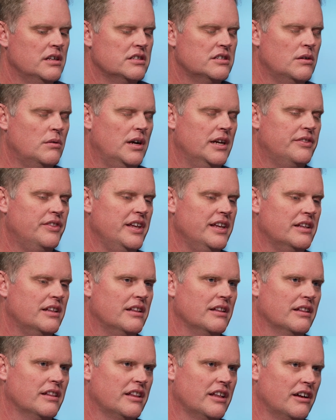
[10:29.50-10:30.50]
So I
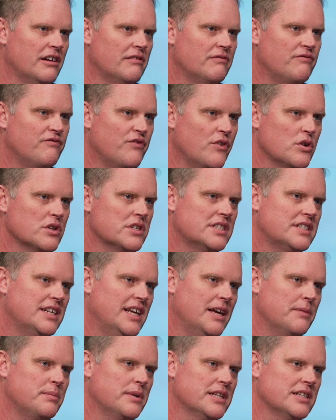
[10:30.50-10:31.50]
think the first
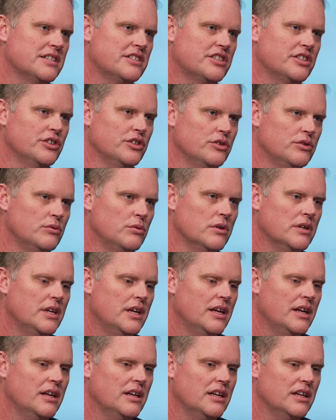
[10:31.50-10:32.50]
step is to
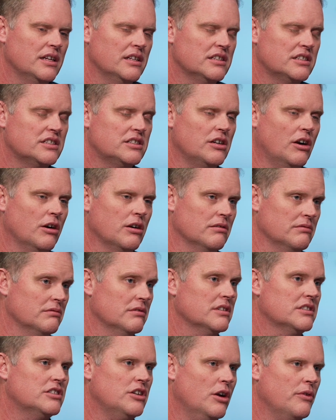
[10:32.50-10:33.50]
start
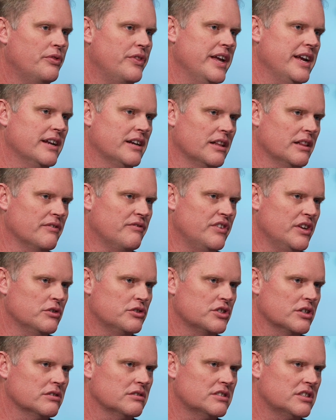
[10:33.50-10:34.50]
thinking of the
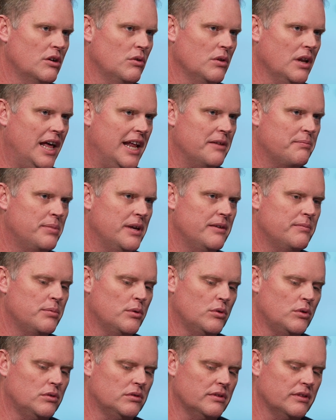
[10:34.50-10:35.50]
future. So a lot of
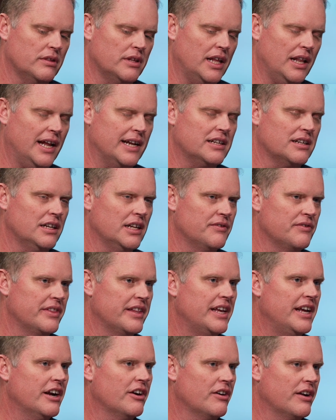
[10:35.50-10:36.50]
people, they like to live in
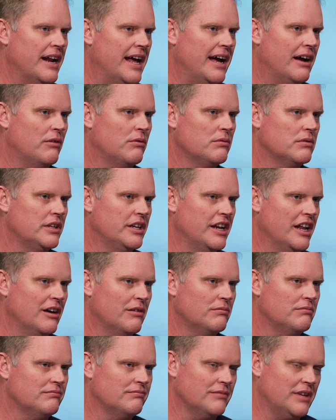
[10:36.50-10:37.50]
the here and
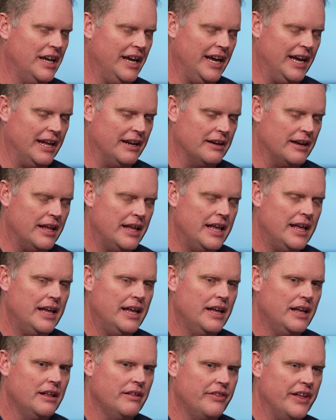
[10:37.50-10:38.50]
now, and
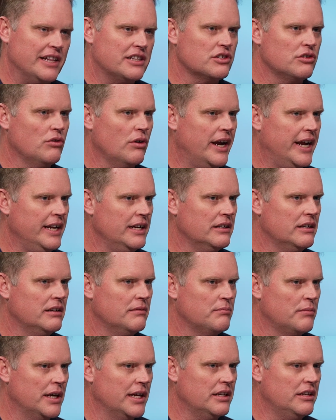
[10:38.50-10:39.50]
that's great,
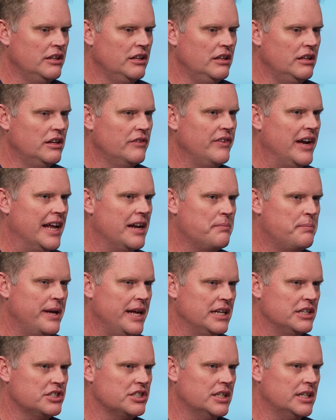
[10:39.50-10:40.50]
but you've got a
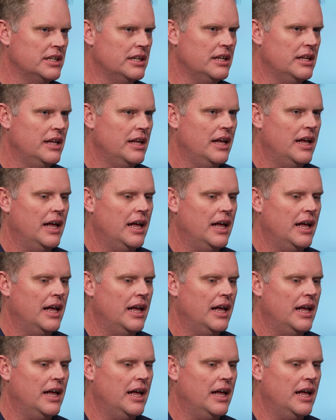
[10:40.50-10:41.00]
pension.